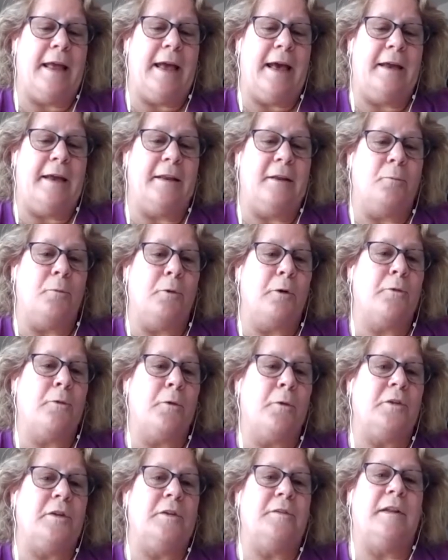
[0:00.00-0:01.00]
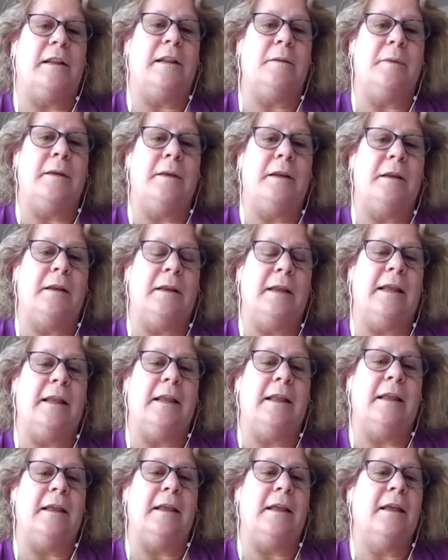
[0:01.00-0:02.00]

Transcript: hat, and workforce development and getting